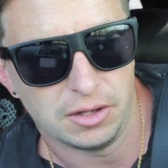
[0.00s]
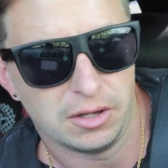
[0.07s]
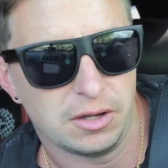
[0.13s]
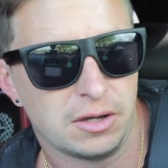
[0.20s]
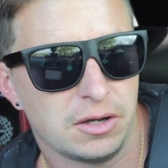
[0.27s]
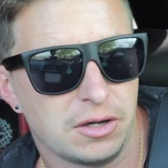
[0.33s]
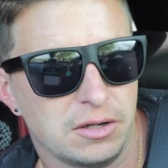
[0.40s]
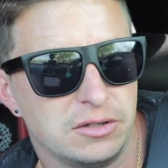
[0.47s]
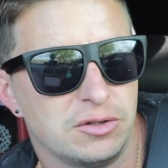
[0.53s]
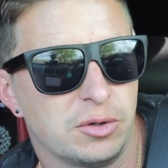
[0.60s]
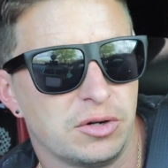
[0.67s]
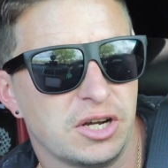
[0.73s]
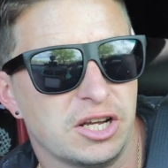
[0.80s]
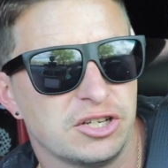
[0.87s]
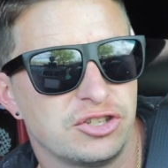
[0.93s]

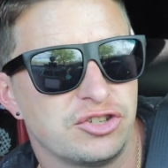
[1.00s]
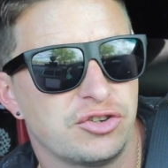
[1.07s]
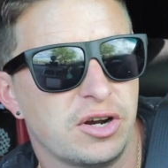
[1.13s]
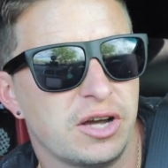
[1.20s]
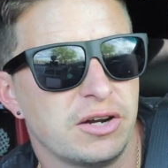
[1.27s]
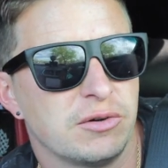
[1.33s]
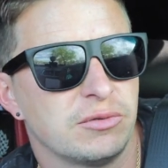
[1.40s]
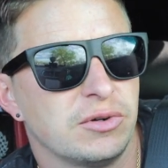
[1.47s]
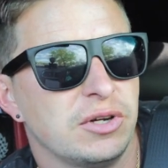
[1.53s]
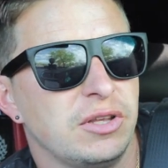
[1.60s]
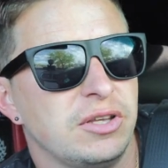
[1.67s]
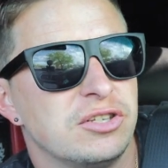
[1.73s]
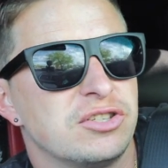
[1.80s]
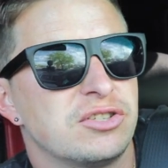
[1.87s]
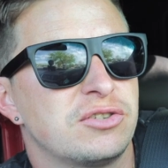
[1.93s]
DoorDash trying to
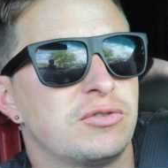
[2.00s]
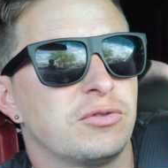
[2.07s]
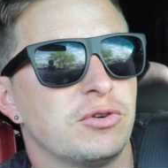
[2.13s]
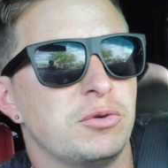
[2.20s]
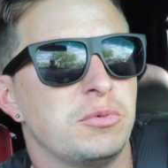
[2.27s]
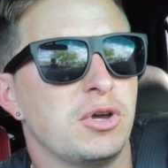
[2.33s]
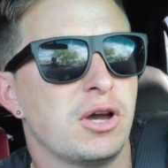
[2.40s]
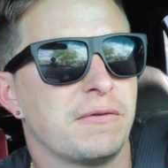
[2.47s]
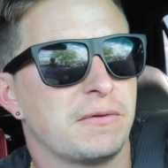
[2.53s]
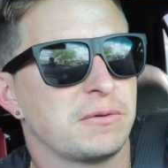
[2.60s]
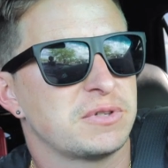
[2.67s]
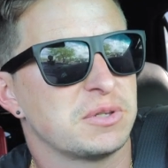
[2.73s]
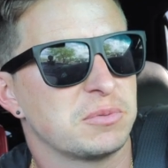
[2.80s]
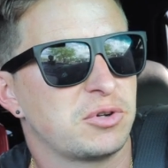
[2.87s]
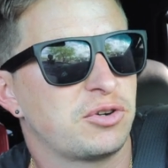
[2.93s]
really screw me over
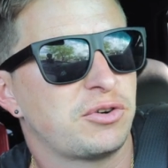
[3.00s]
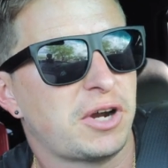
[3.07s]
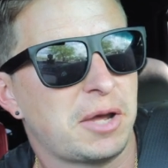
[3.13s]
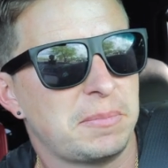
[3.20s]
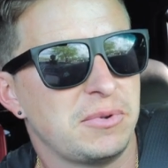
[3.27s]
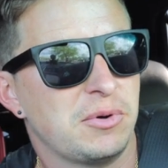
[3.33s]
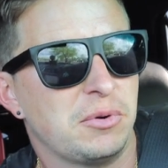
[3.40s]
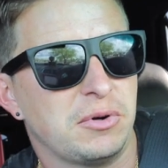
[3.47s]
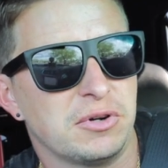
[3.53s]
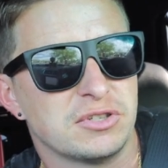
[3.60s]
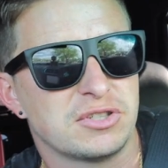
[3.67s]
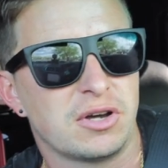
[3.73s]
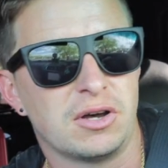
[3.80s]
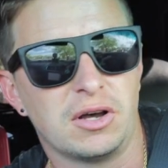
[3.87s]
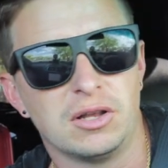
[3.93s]
with some crappy
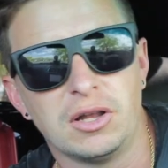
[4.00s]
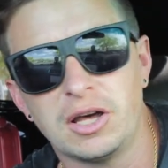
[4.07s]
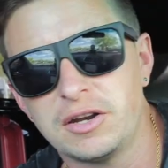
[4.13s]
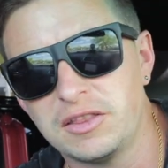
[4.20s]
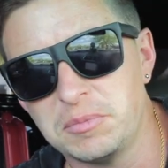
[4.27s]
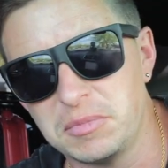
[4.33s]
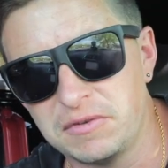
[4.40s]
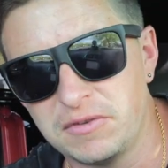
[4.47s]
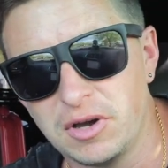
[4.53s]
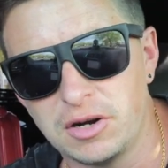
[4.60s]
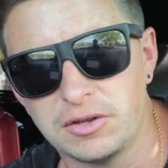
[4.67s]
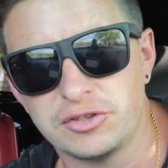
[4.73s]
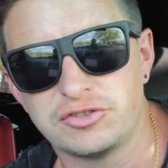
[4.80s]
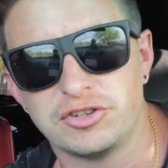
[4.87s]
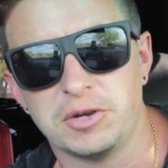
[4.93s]
orders. A lot of them have
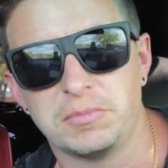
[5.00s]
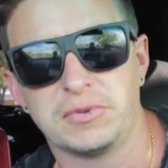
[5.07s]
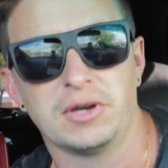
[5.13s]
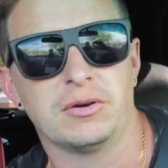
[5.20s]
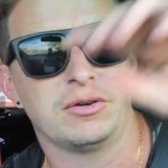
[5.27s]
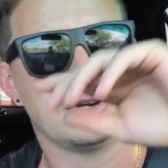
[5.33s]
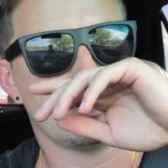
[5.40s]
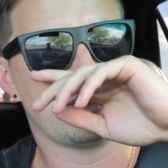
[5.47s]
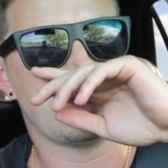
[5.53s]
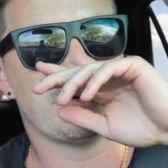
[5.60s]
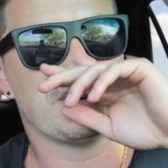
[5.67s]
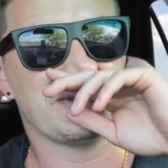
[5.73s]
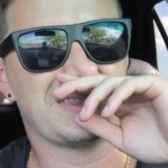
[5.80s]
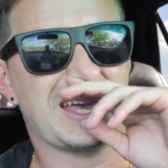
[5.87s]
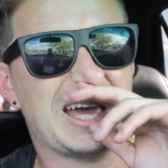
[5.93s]
gone to the strip though. You know, they
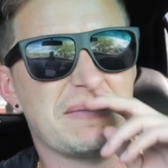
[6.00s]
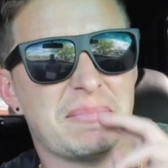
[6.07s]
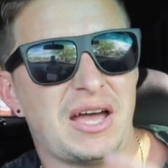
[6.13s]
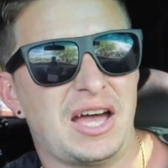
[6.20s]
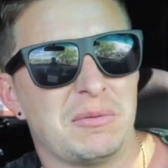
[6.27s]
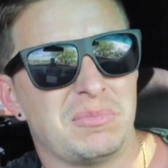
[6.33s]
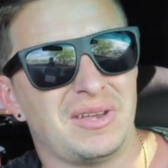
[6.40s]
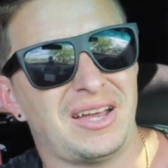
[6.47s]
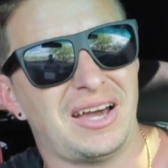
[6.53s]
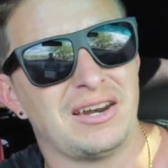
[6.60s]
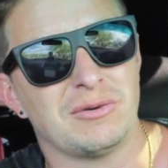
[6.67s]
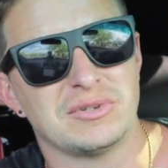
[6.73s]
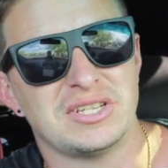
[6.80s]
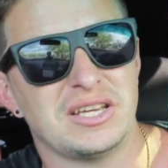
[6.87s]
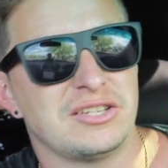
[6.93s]
weren't that bad, but I
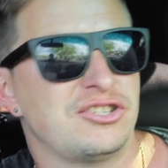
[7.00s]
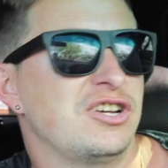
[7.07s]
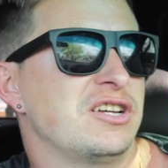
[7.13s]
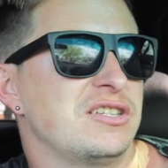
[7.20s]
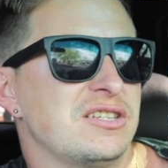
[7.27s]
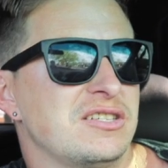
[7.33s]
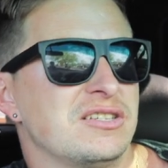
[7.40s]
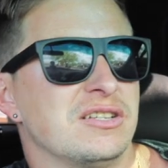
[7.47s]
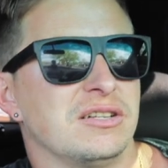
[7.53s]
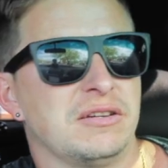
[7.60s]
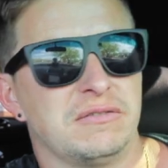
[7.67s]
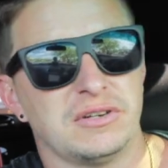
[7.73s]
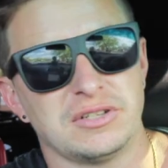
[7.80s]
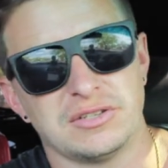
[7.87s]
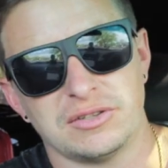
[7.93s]
don't take chances
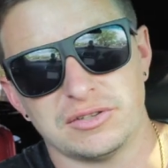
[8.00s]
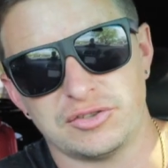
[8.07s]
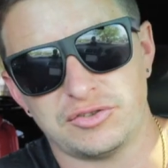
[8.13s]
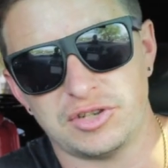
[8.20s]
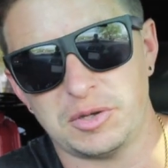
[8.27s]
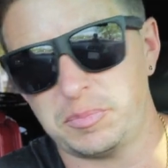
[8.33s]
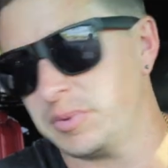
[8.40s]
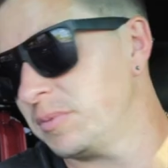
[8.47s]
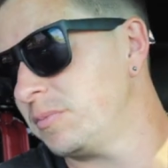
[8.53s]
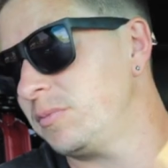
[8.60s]
delivering to the strip.